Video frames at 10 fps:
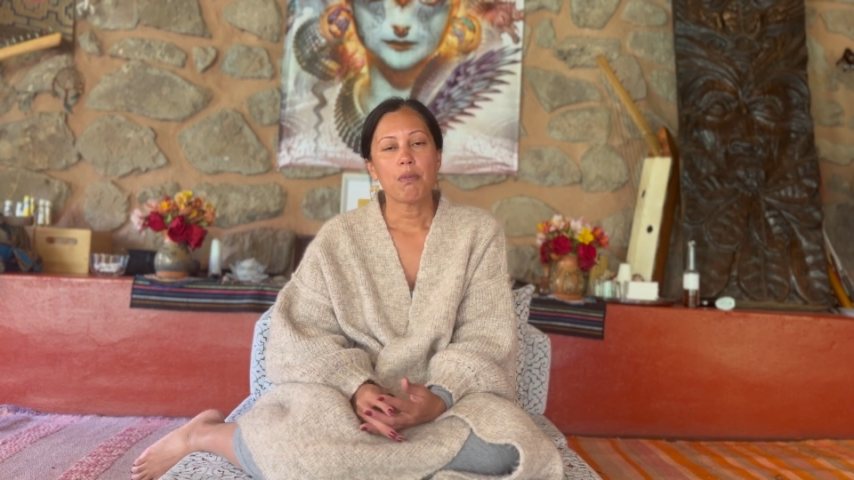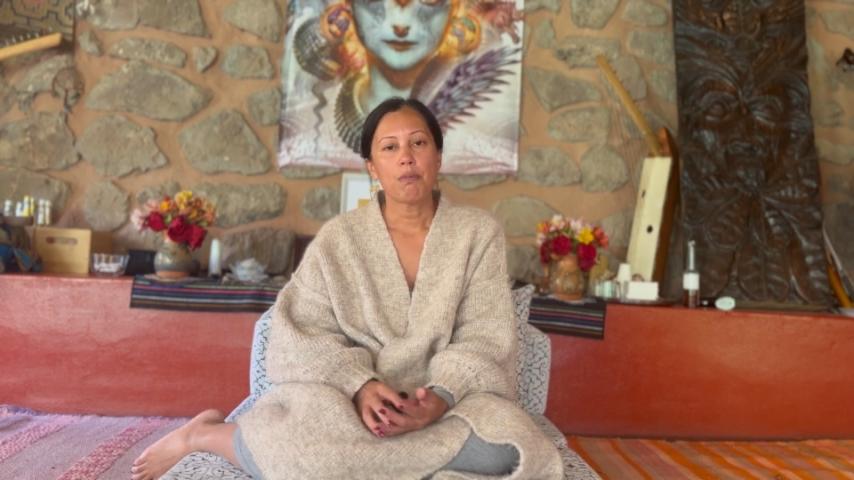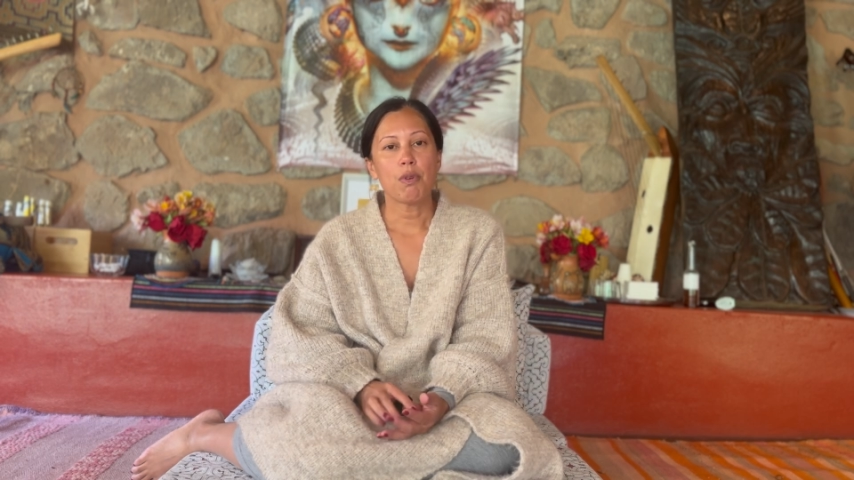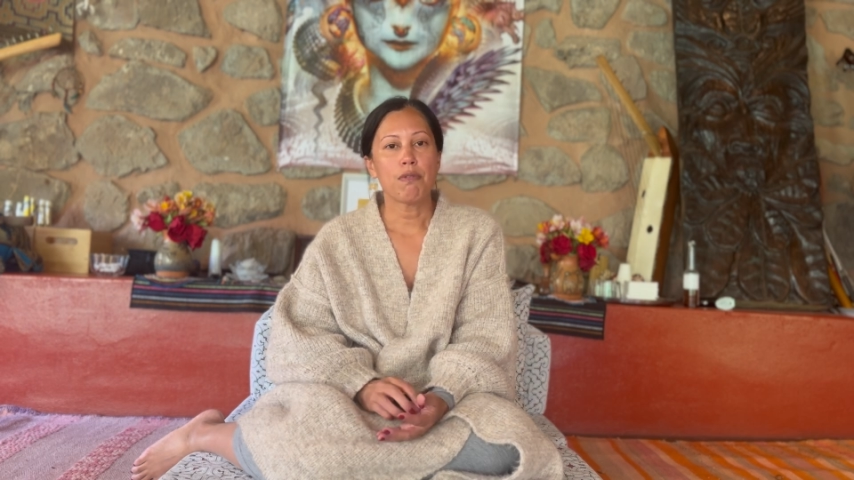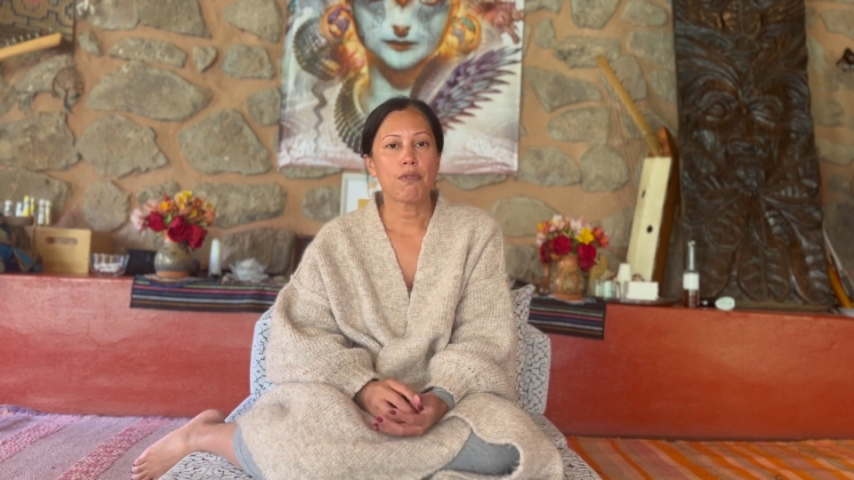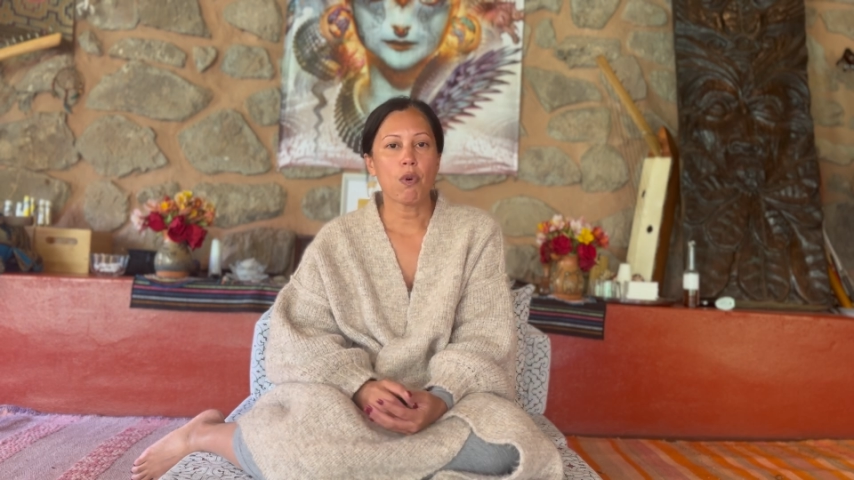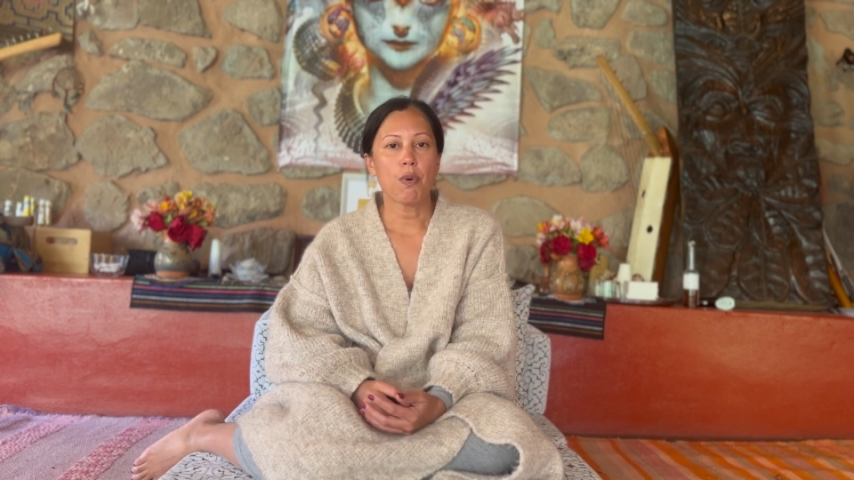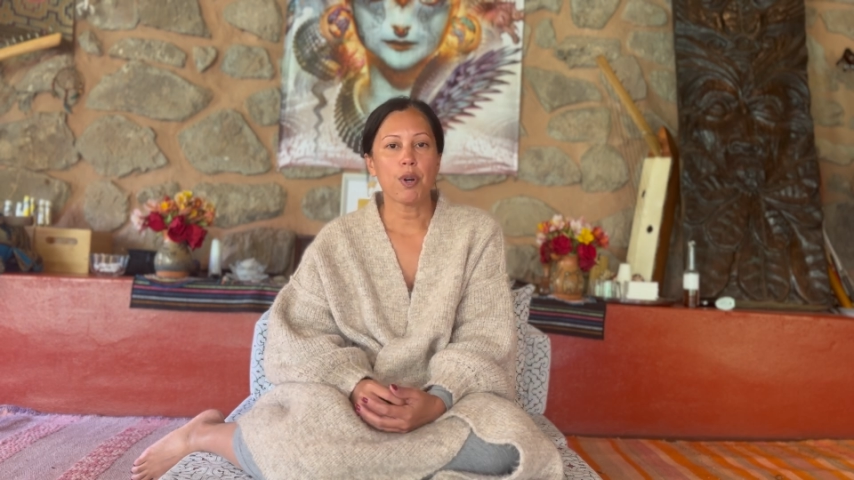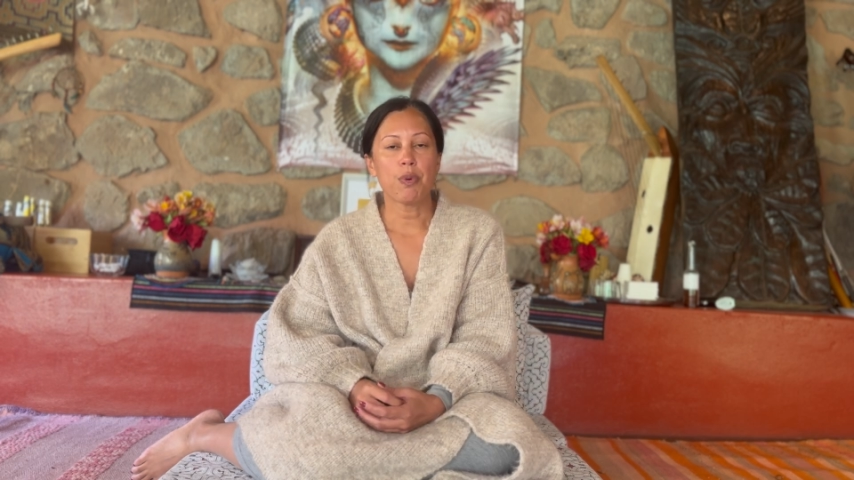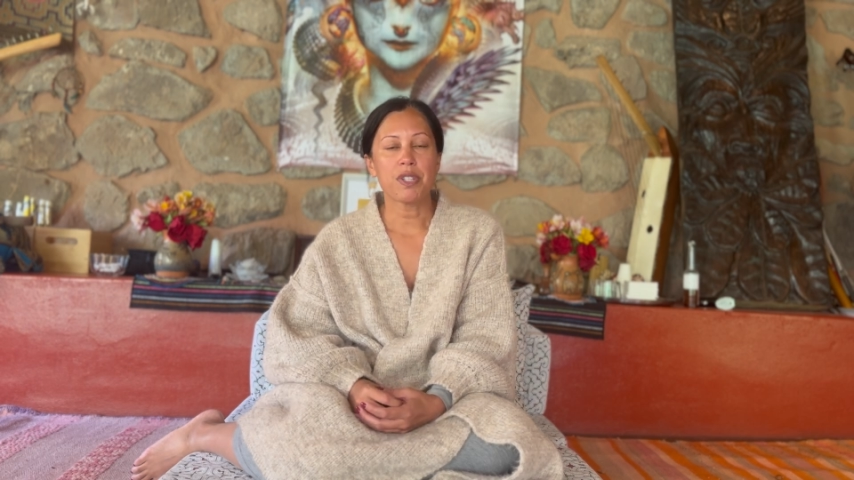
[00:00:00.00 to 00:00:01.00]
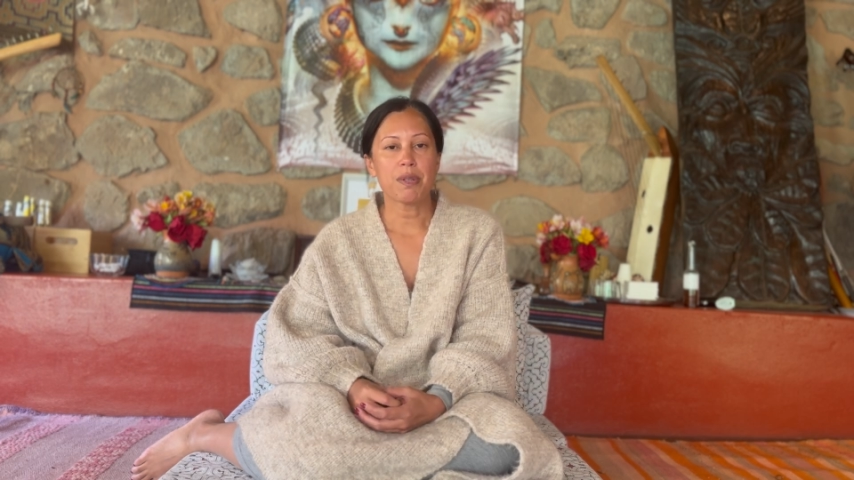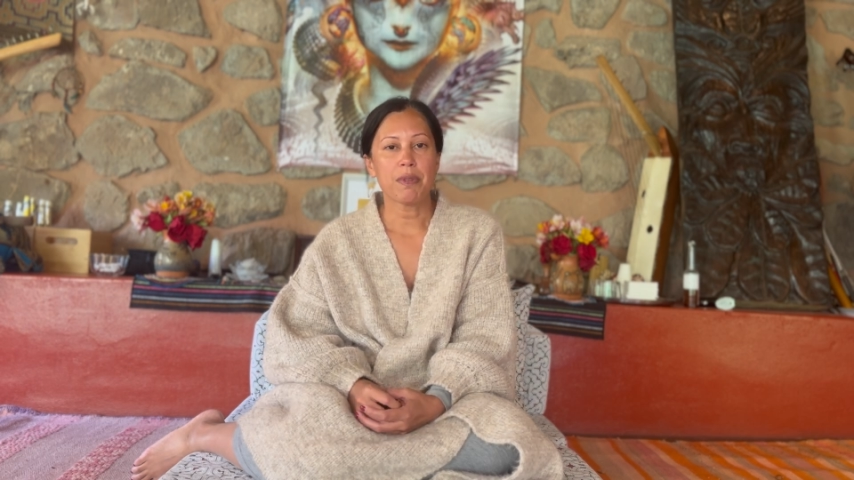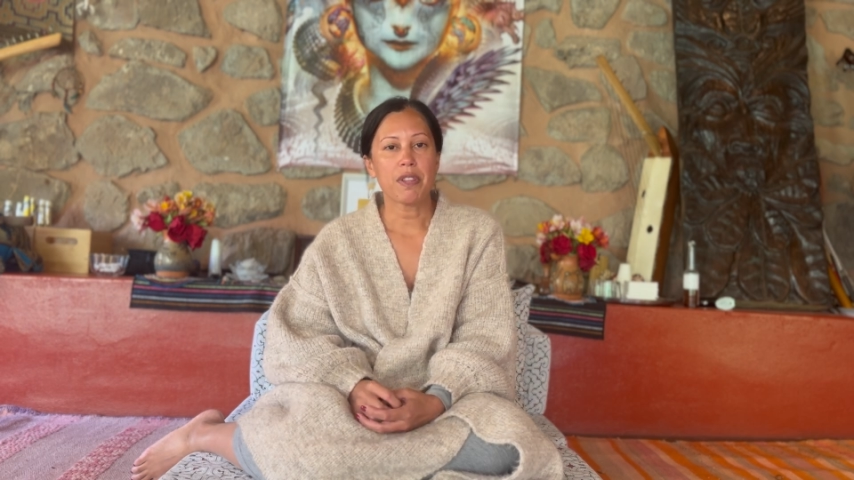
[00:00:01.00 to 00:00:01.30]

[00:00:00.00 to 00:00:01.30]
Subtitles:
move forward with some of the